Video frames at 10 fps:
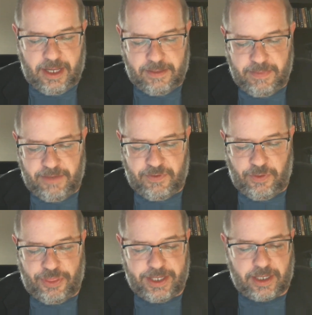if you
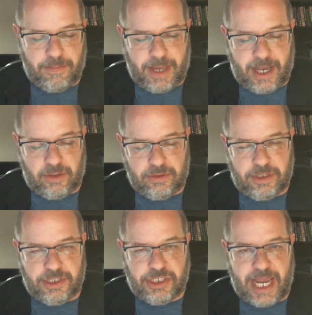think about
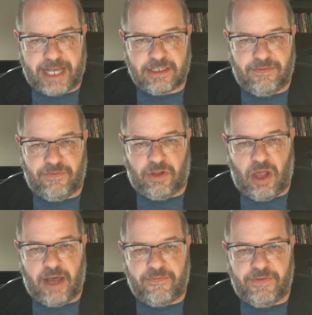the Jacksonville
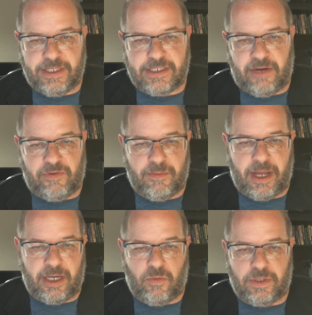offense,
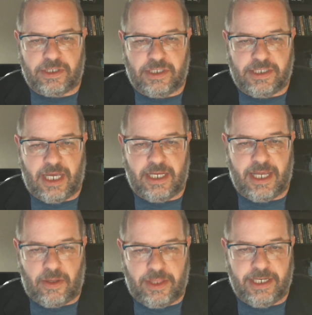everybody wants to tell you
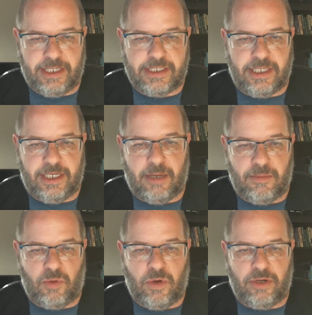that it's the
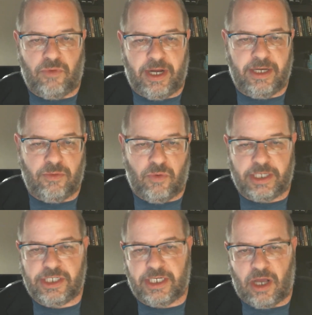number one rated
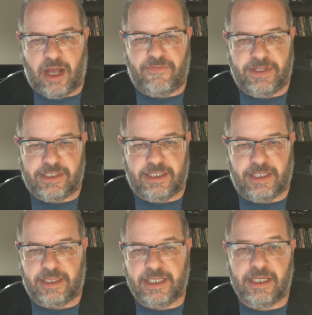rushing offense in
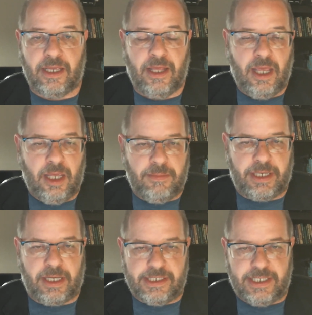the league
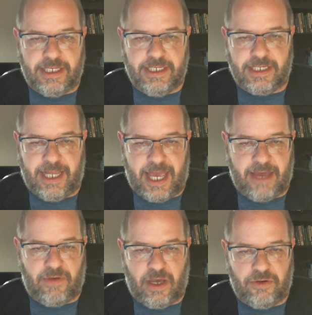because they did
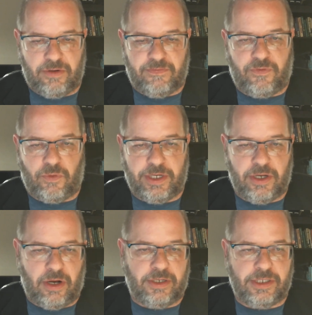have 140
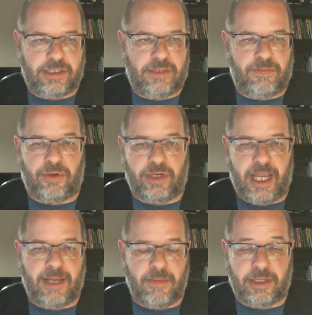yards per
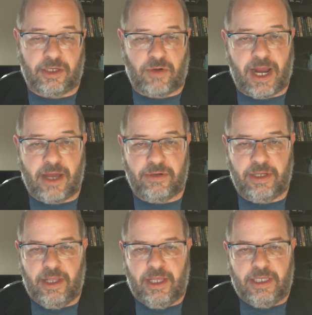game on the ground.
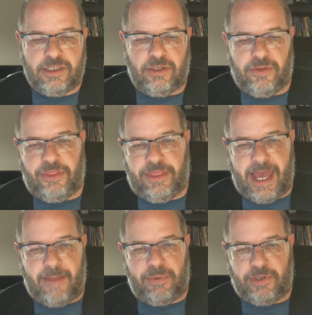So
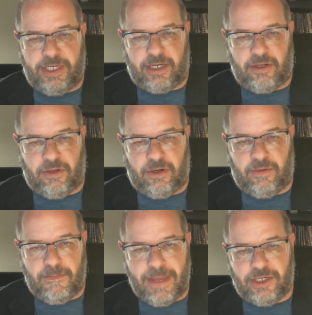that particular
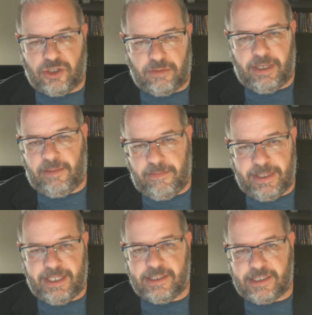measurement
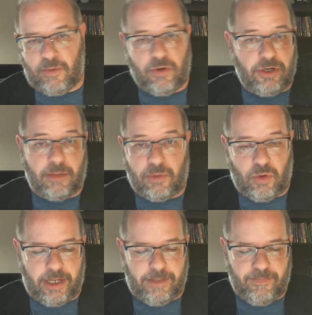means they were number
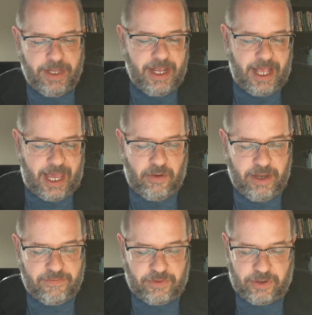one.
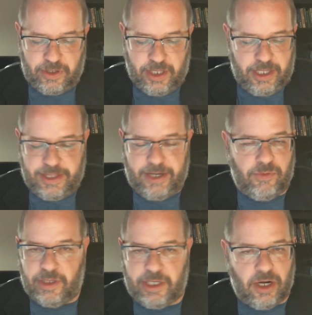However, they
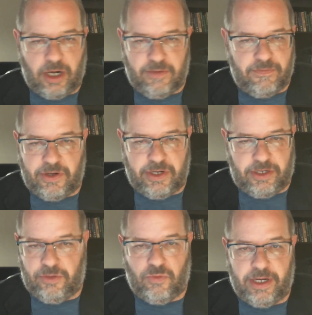really aren't a very
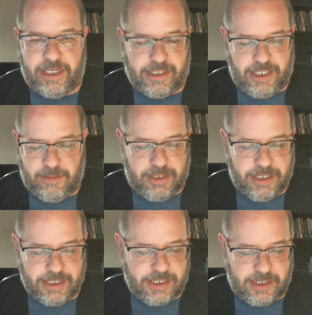good running team, and
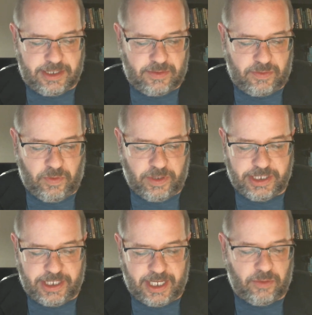this is what
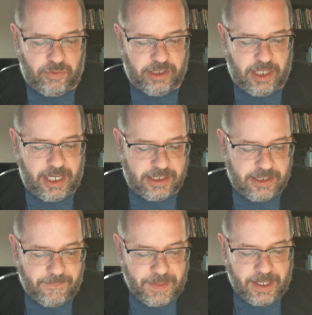you got to realize.
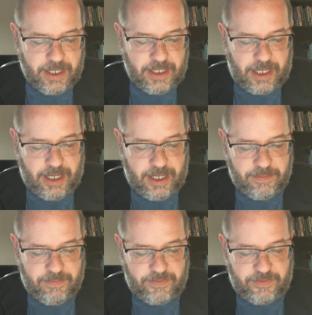
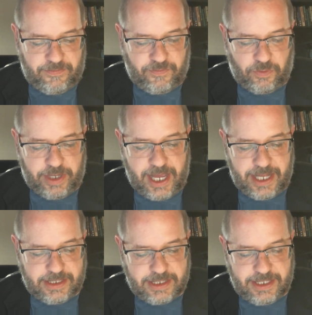
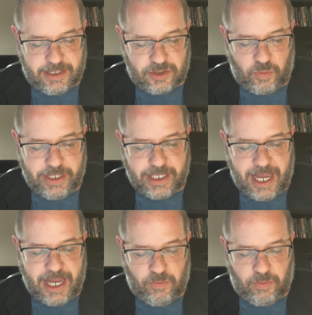Fournette, since week
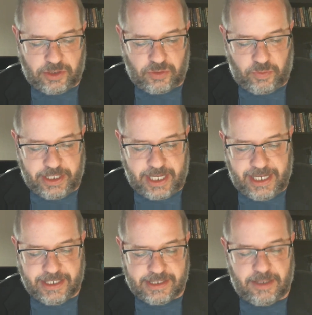8, which week
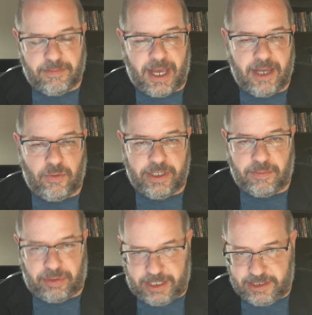8 is the bye week,
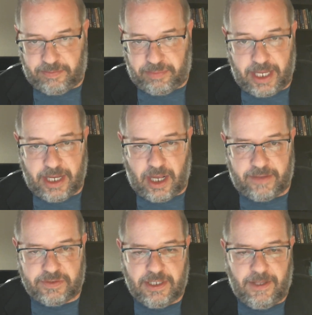plus the playoffs,